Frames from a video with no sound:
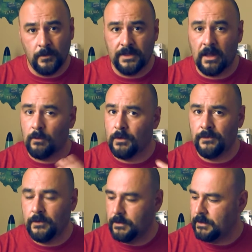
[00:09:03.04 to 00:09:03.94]
with
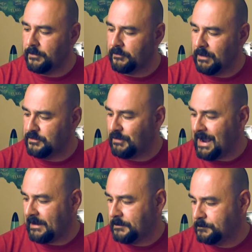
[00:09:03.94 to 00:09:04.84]
Yelawolf, another great
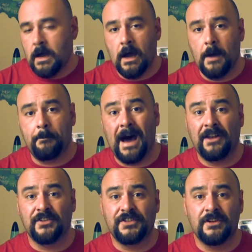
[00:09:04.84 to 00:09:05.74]
track. Uh,
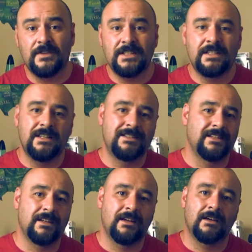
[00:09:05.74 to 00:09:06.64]
Bottle Service, this
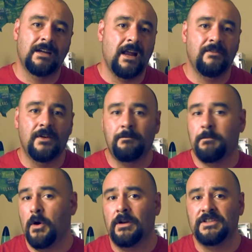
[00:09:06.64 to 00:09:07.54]
is a kind of a
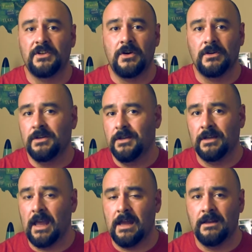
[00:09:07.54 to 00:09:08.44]
party song.
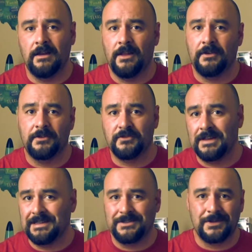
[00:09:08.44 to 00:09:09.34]
Again, another
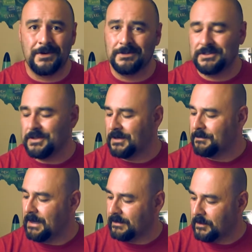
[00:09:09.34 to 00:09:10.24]
drinking song, just talking
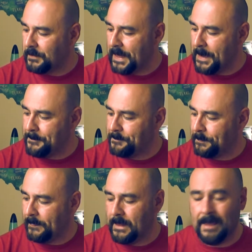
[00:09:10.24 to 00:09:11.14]
about going out,
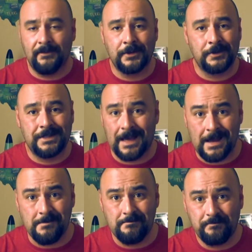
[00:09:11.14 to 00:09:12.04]
having a good
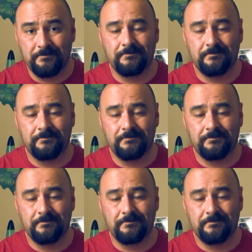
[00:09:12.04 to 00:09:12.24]
time,